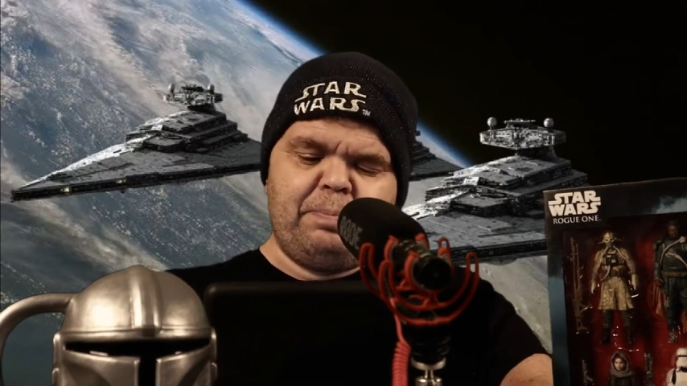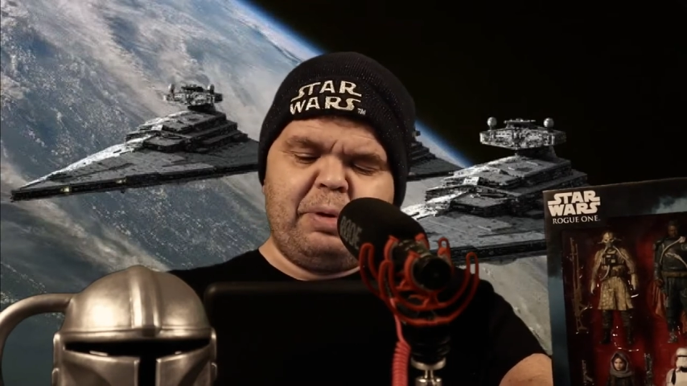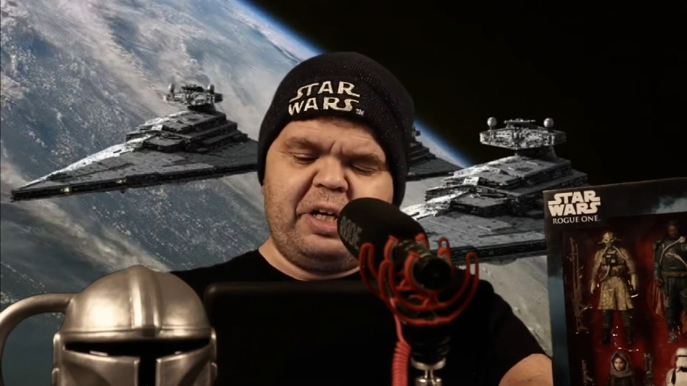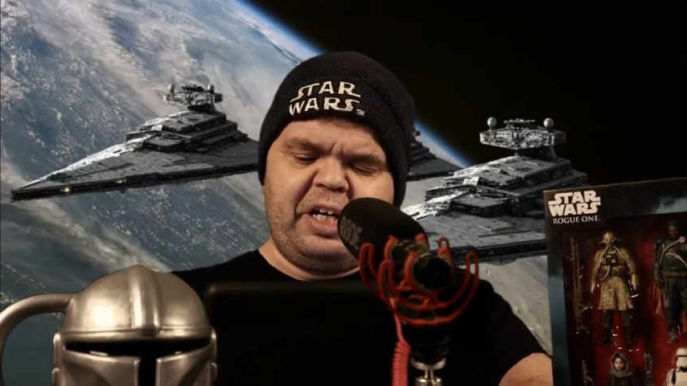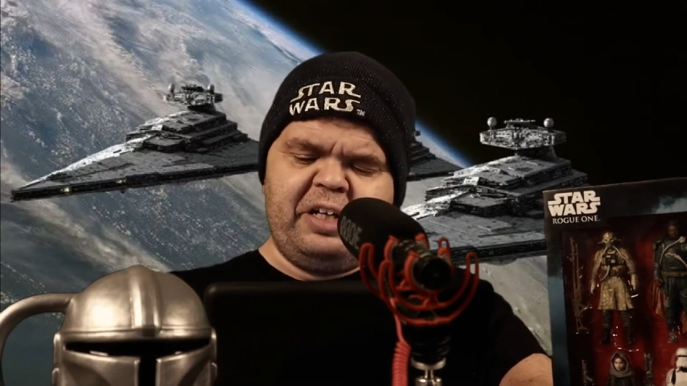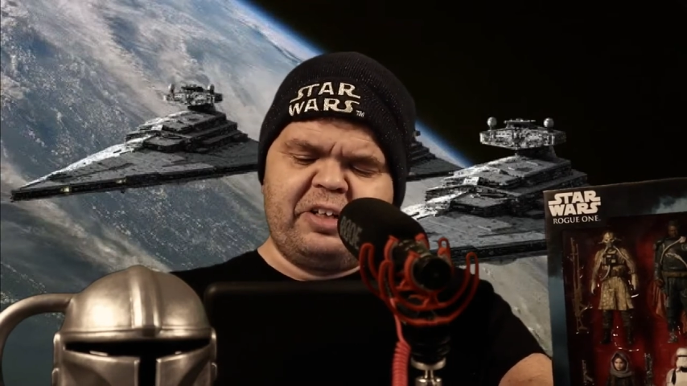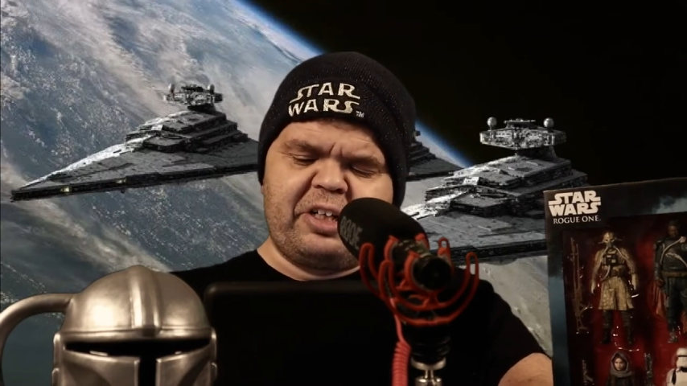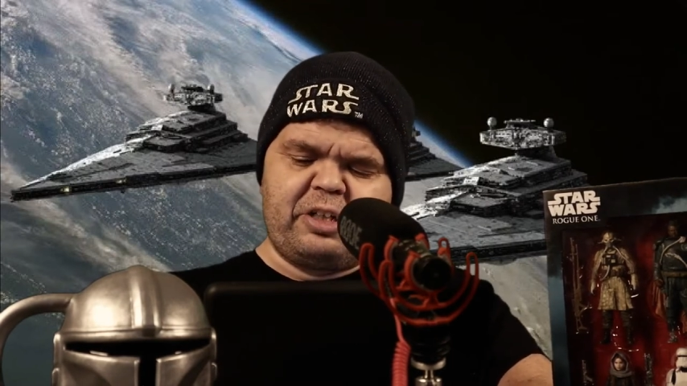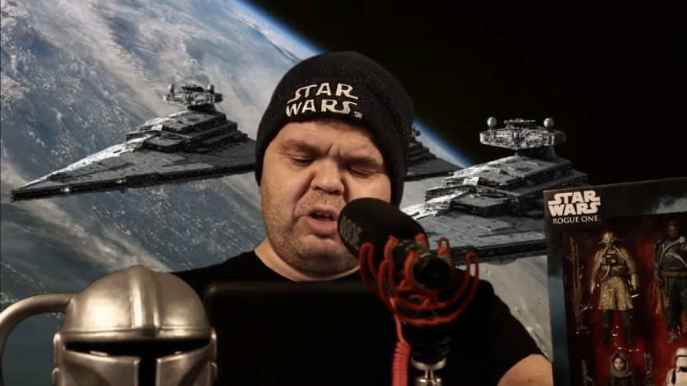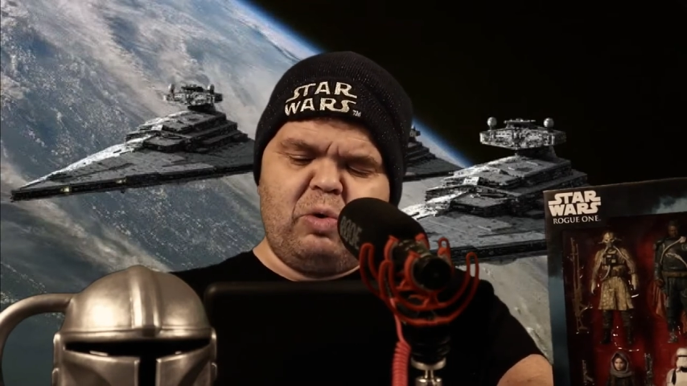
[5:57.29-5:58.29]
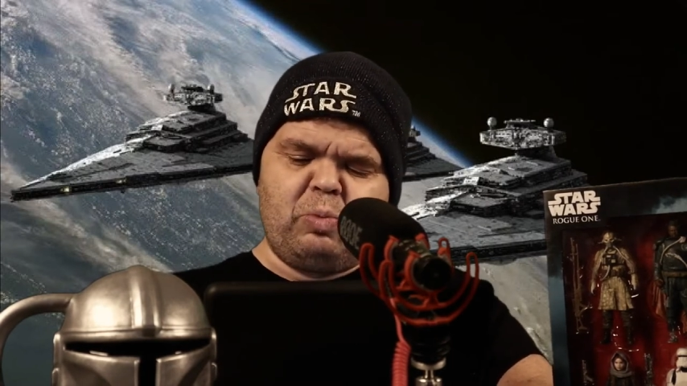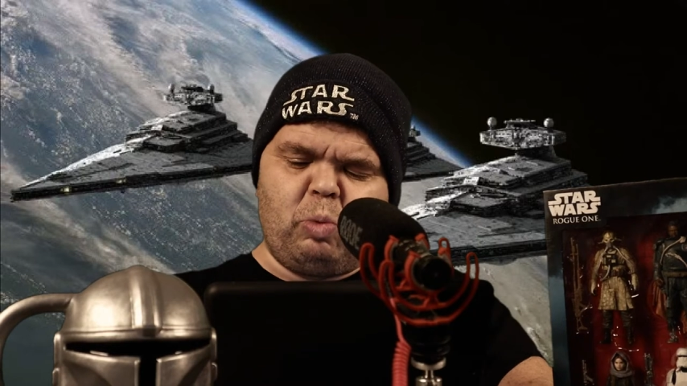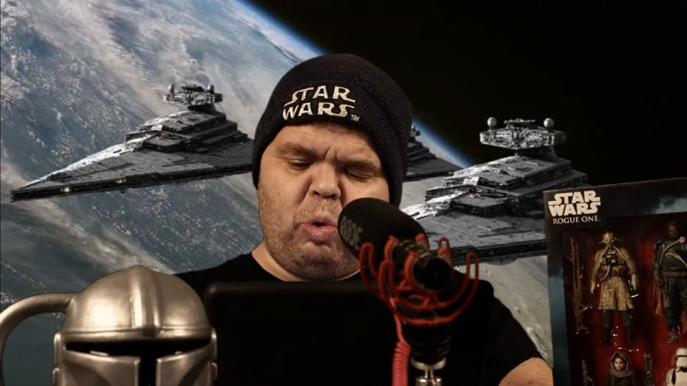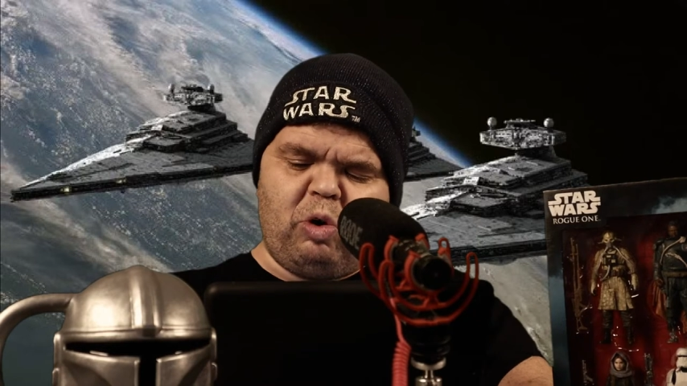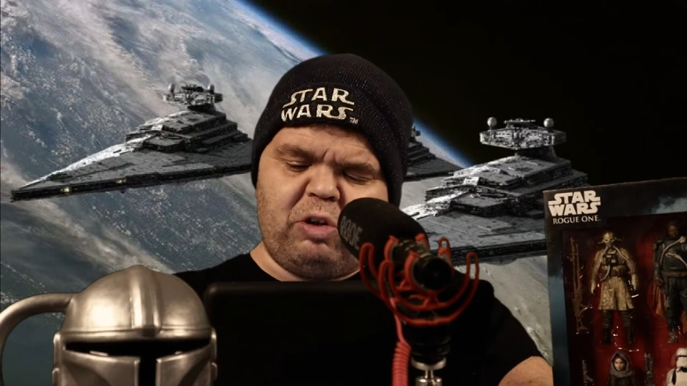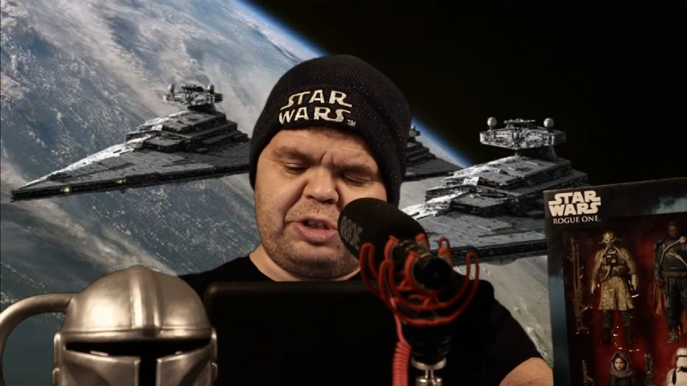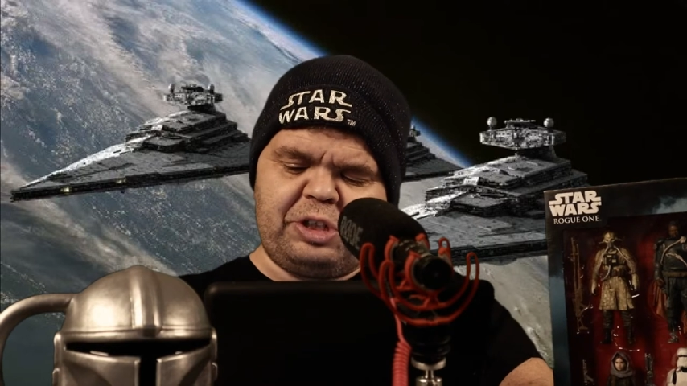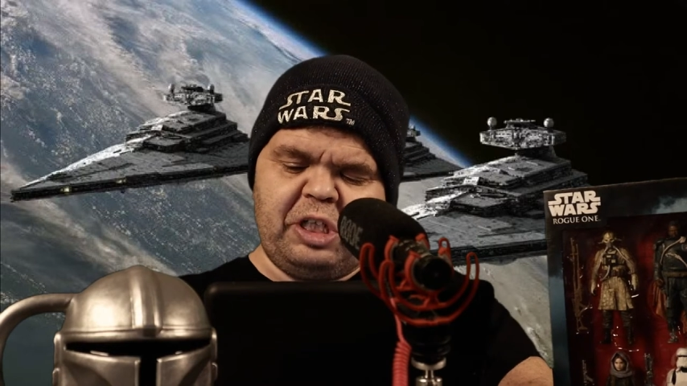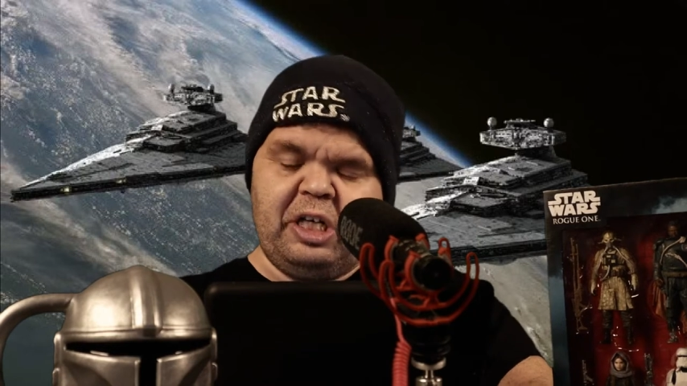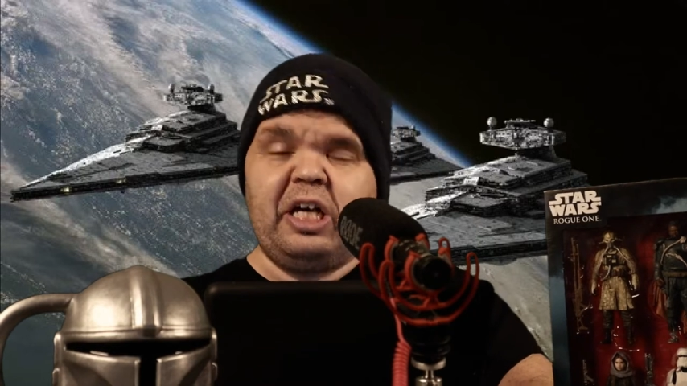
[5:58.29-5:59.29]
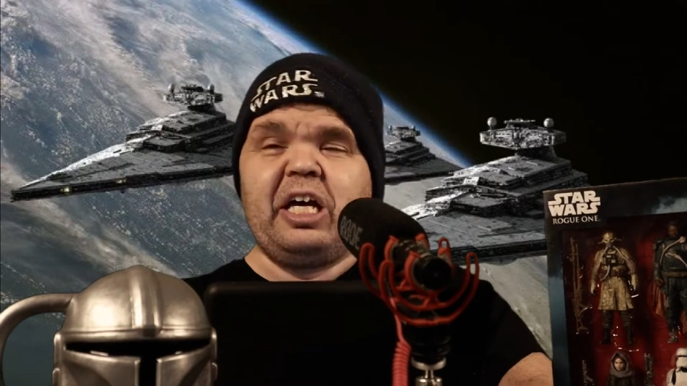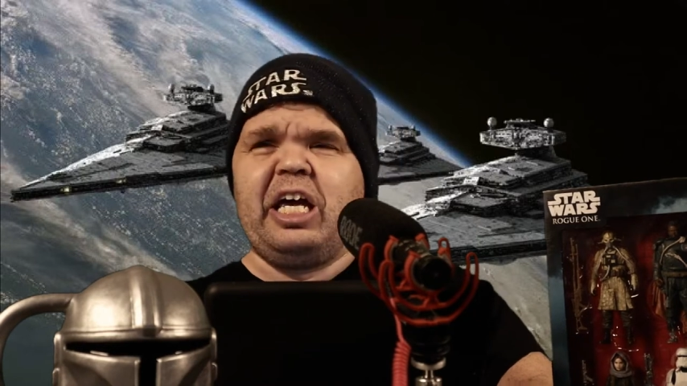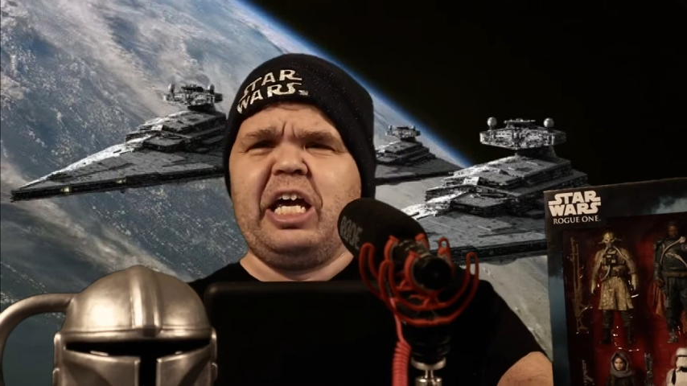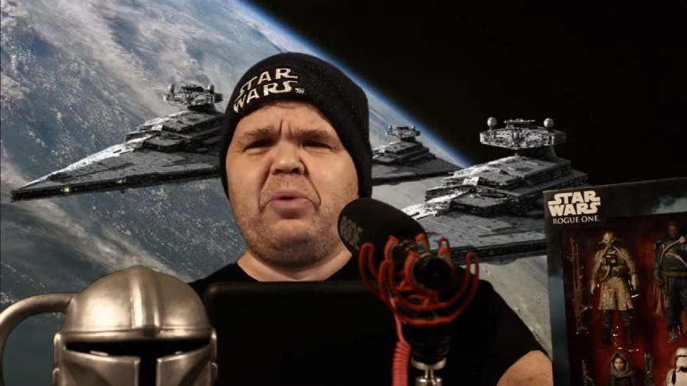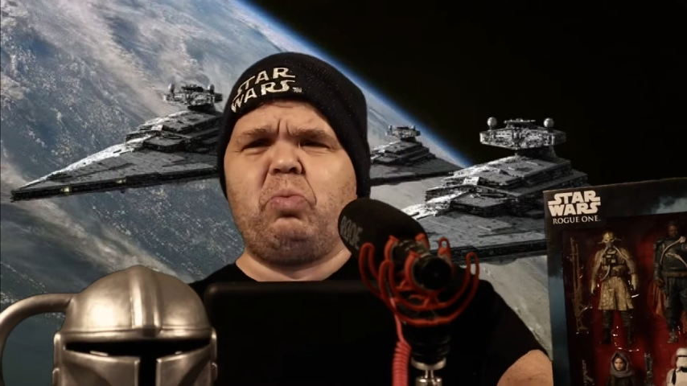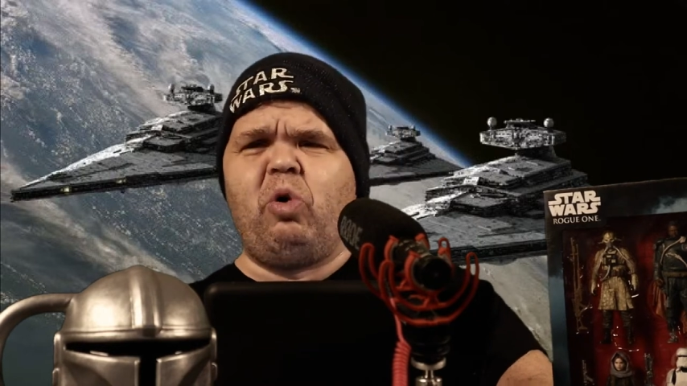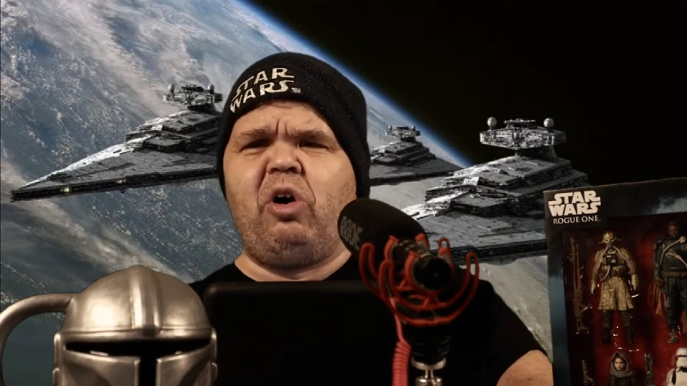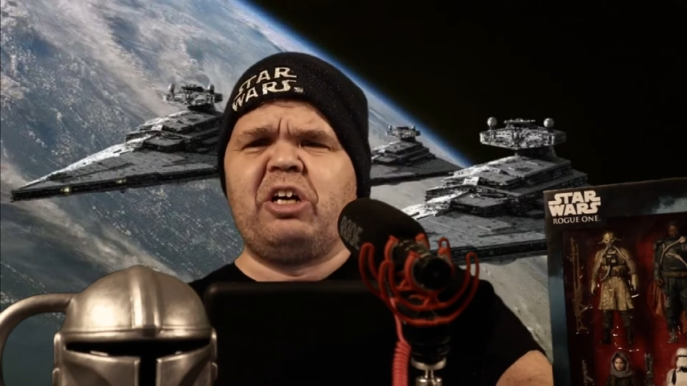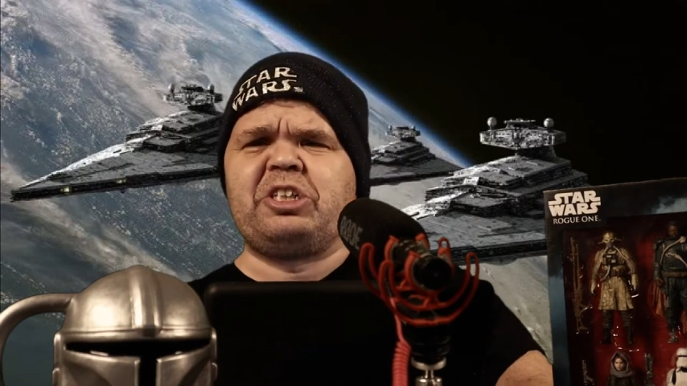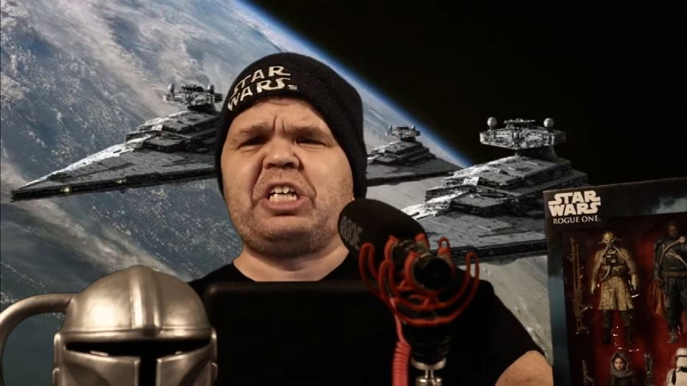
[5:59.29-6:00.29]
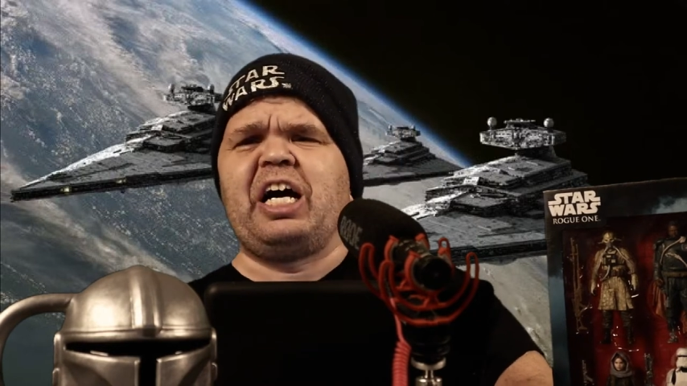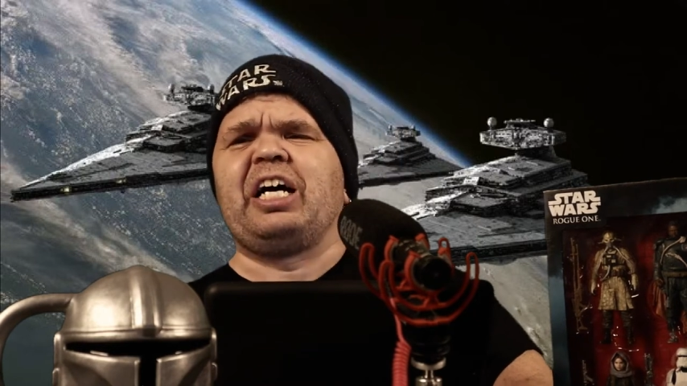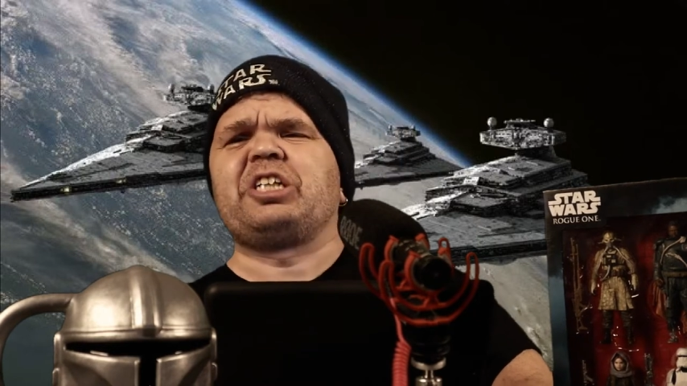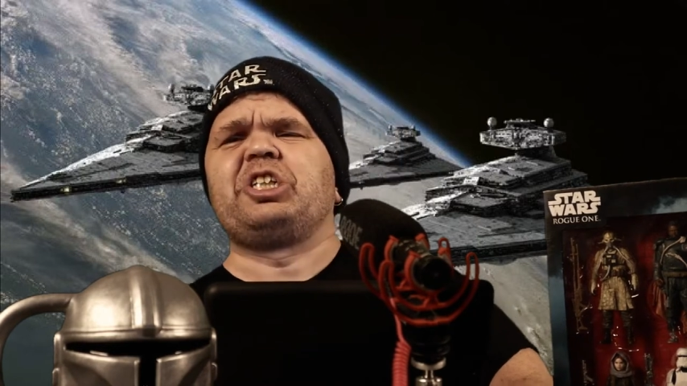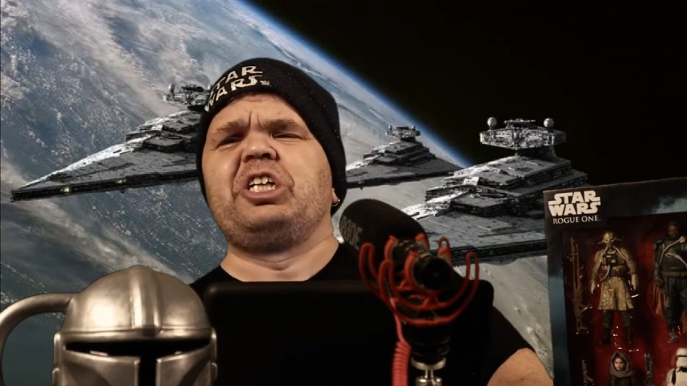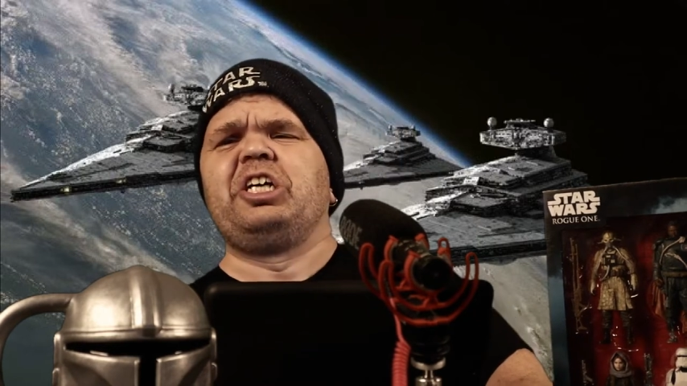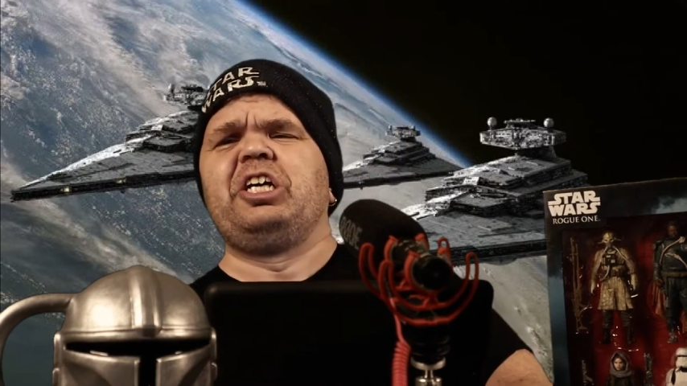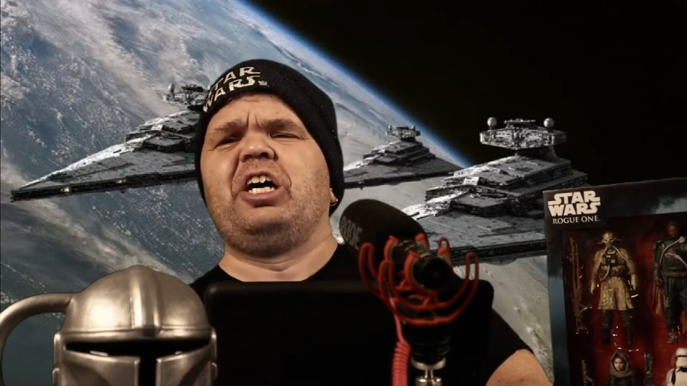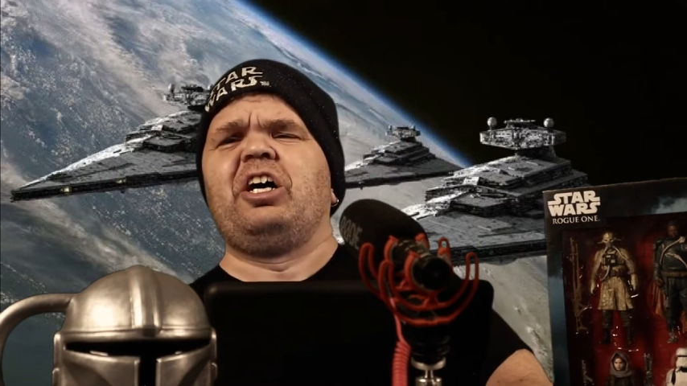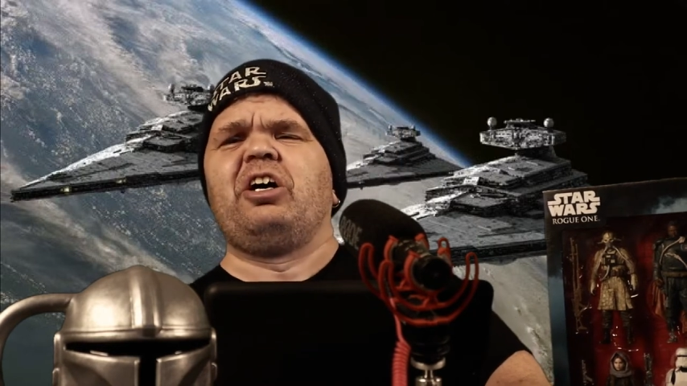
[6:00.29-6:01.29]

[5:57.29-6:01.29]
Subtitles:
But in the Clone Wars, he was actually